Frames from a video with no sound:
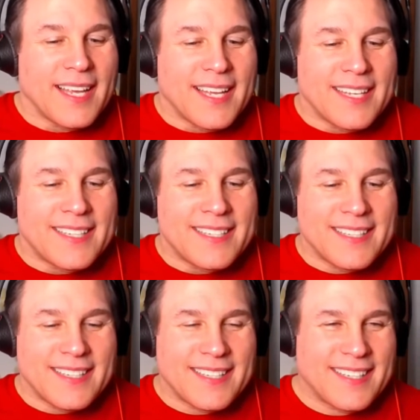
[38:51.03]

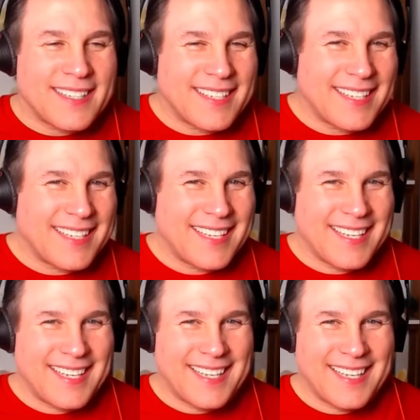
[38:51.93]

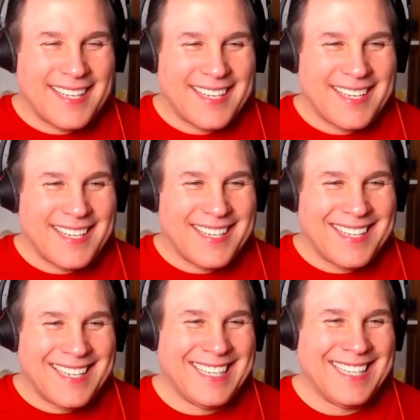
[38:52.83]

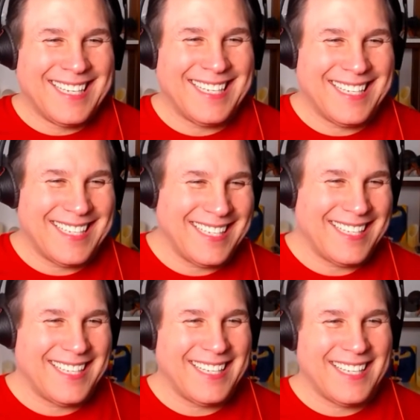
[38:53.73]

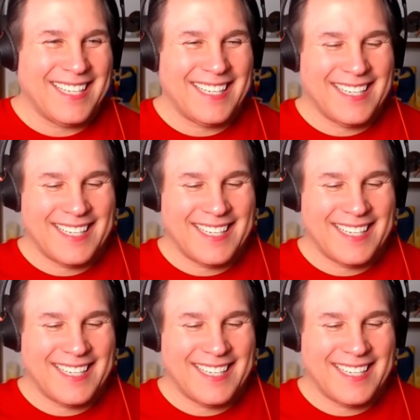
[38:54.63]
The person shown says nothing.